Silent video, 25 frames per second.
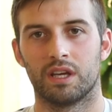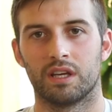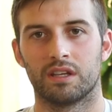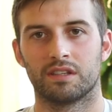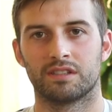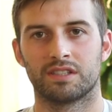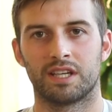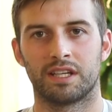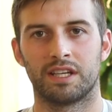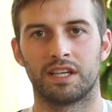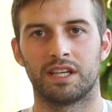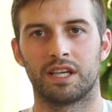
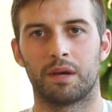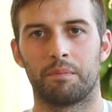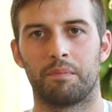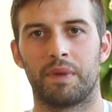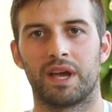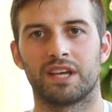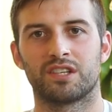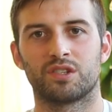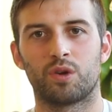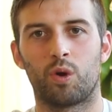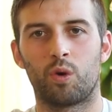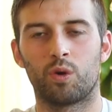send in your
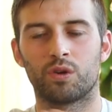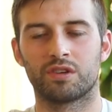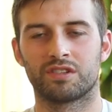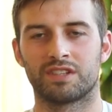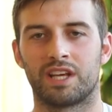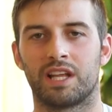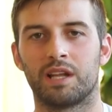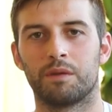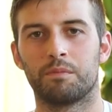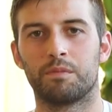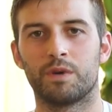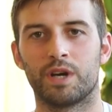best horse
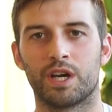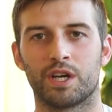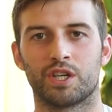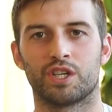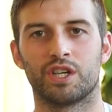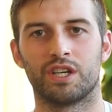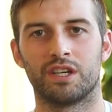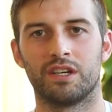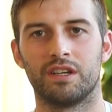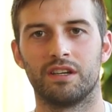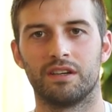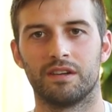
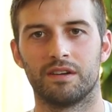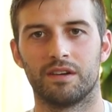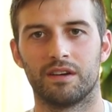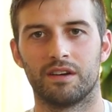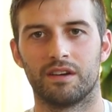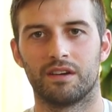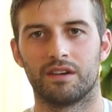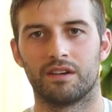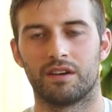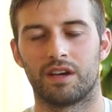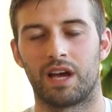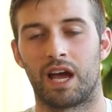celebration,
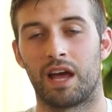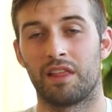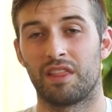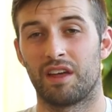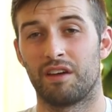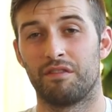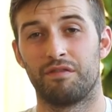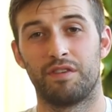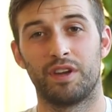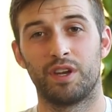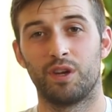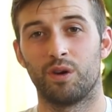either
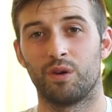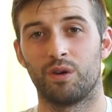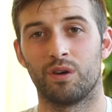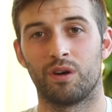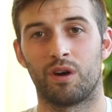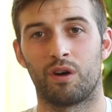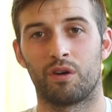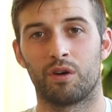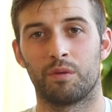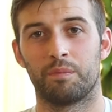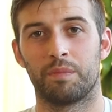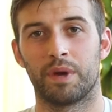a video
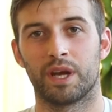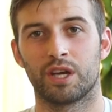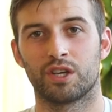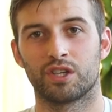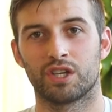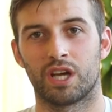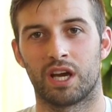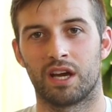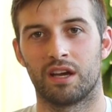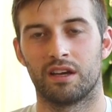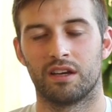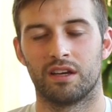or a
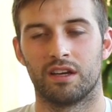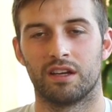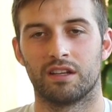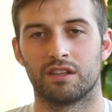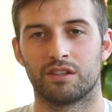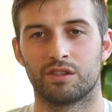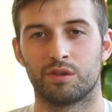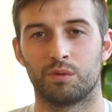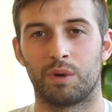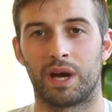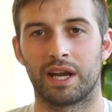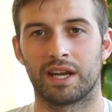picture,
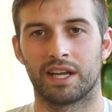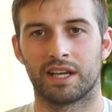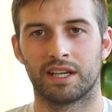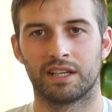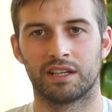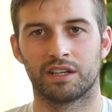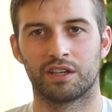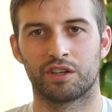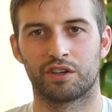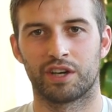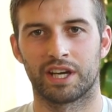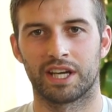to at
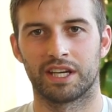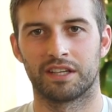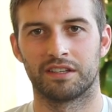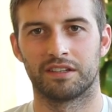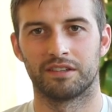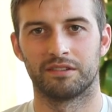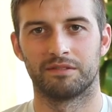England cricket.